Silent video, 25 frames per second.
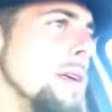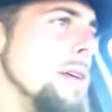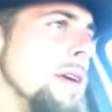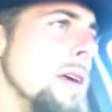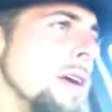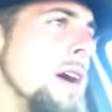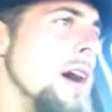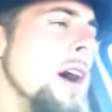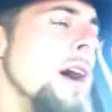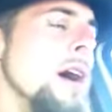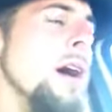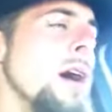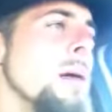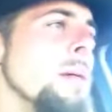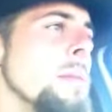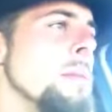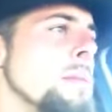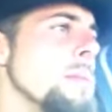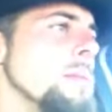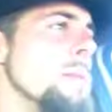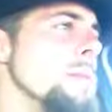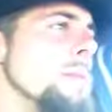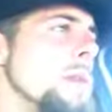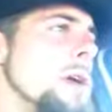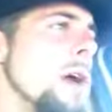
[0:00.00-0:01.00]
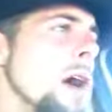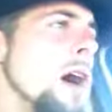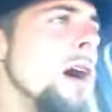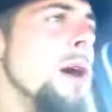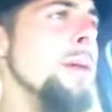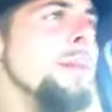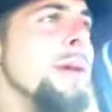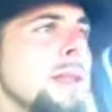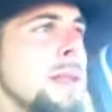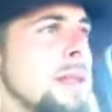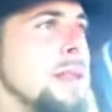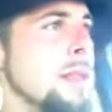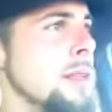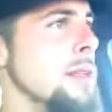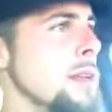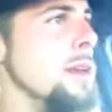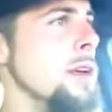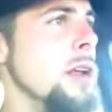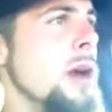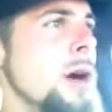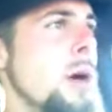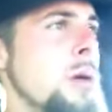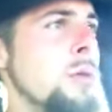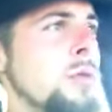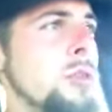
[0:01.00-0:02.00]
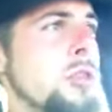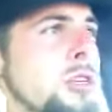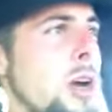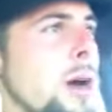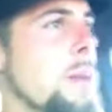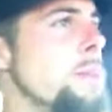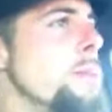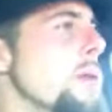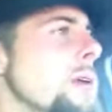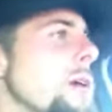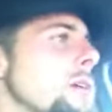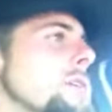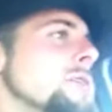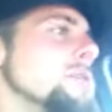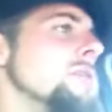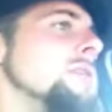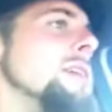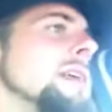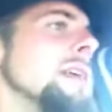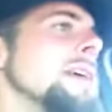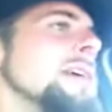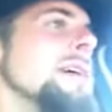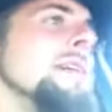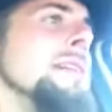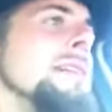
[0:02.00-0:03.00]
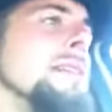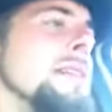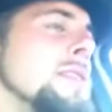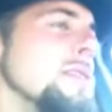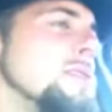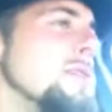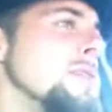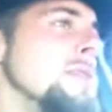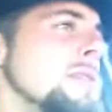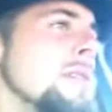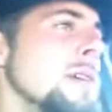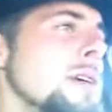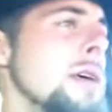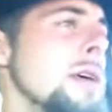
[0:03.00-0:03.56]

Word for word: come, come and you know, jump in our sin. Let's